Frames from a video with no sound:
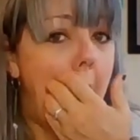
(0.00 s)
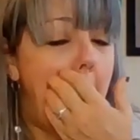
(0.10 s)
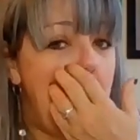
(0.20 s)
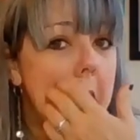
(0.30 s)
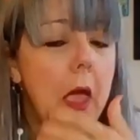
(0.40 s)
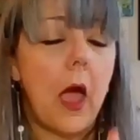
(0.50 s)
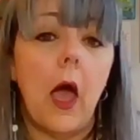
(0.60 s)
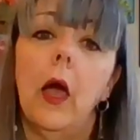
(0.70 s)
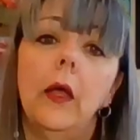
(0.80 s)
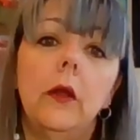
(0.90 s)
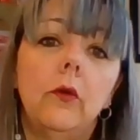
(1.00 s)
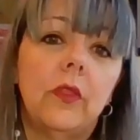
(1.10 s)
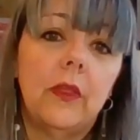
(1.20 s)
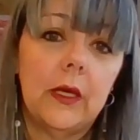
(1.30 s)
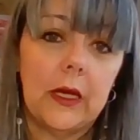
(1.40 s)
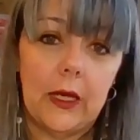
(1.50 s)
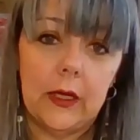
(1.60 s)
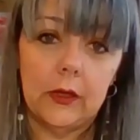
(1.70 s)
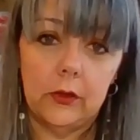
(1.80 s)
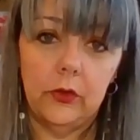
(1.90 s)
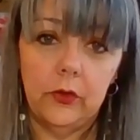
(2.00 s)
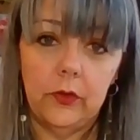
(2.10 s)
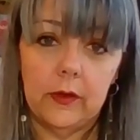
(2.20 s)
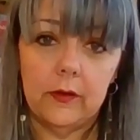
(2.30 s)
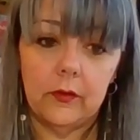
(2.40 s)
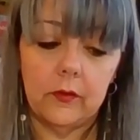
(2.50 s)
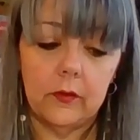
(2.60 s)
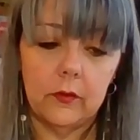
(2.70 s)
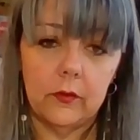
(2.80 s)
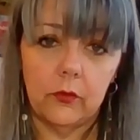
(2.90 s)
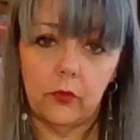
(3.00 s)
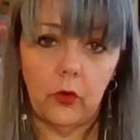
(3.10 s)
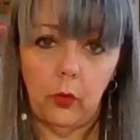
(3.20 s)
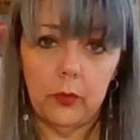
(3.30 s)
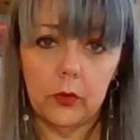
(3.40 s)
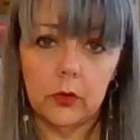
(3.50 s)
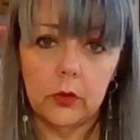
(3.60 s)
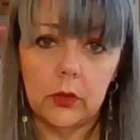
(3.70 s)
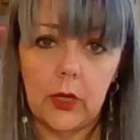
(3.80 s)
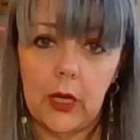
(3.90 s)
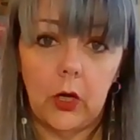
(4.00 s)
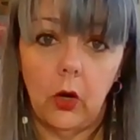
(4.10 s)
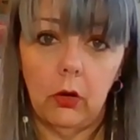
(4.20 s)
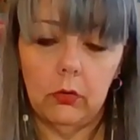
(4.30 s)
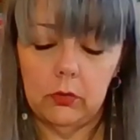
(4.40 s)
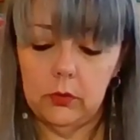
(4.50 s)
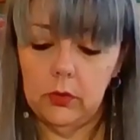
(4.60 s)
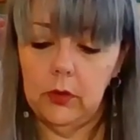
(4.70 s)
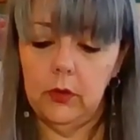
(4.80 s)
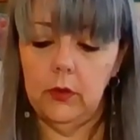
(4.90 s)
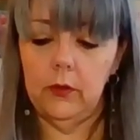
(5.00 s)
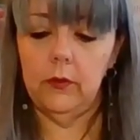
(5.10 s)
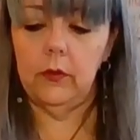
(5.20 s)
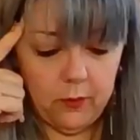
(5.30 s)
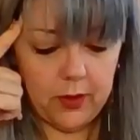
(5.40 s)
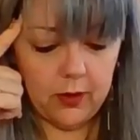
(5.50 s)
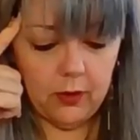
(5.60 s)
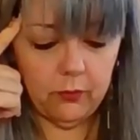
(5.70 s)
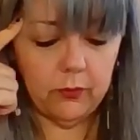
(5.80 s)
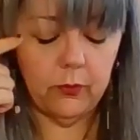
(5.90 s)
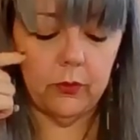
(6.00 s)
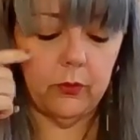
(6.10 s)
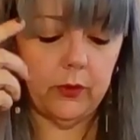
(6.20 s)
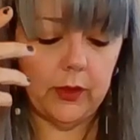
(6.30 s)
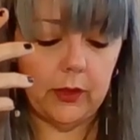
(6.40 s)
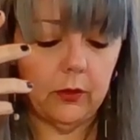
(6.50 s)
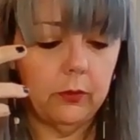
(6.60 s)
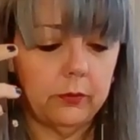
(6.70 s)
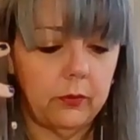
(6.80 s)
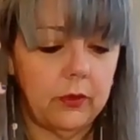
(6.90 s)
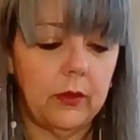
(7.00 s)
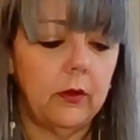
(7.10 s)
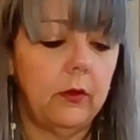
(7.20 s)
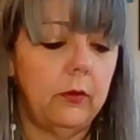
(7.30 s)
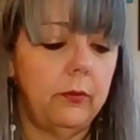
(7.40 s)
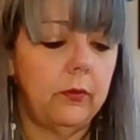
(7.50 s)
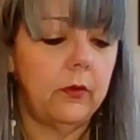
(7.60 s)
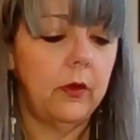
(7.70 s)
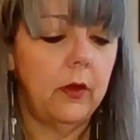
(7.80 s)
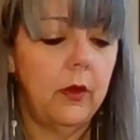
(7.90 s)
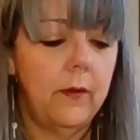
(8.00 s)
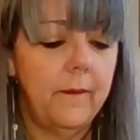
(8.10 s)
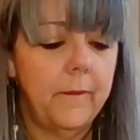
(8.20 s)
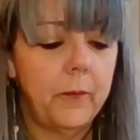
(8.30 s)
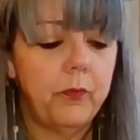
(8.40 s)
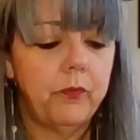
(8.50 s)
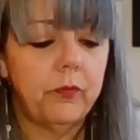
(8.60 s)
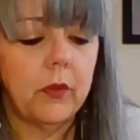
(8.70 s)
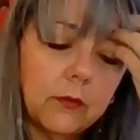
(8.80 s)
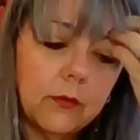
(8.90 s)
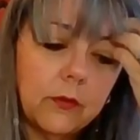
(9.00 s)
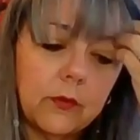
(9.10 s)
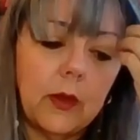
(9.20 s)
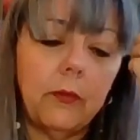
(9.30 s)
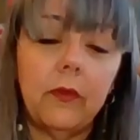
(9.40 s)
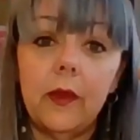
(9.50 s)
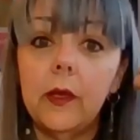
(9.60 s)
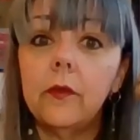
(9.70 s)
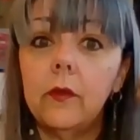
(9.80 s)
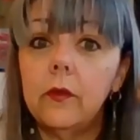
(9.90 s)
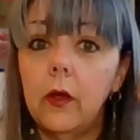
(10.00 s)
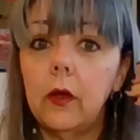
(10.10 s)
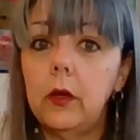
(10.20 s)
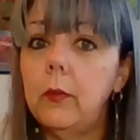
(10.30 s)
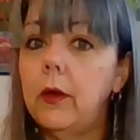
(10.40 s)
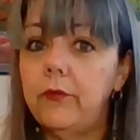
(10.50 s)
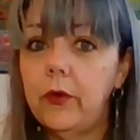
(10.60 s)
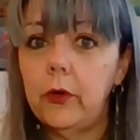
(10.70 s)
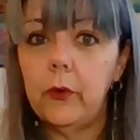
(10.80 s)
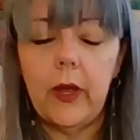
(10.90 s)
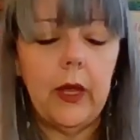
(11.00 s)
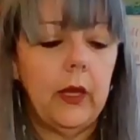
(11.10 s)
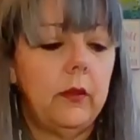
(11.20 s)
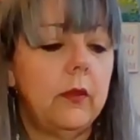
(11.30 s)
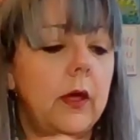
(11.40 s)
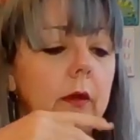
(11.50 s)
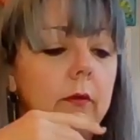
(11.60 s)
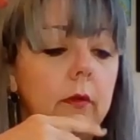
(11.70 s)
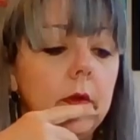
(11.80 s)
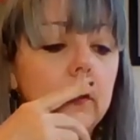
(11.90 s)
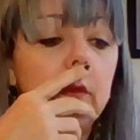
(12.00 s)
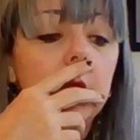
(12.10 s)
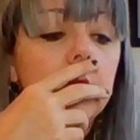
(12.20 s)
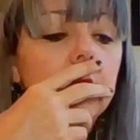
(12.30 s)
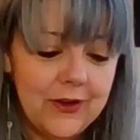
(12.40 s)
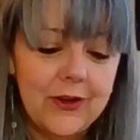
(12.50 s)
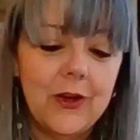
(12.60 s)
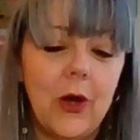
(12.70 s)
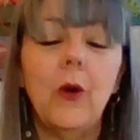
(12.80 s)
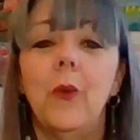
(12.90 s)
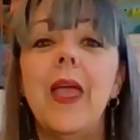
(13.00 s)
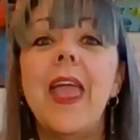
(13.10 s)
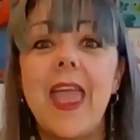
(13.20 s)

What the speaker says: I don't think I could do this sober at all. Oh my God, we're doing like loops within loops. Step 6 is talking about photo 8. Hell no.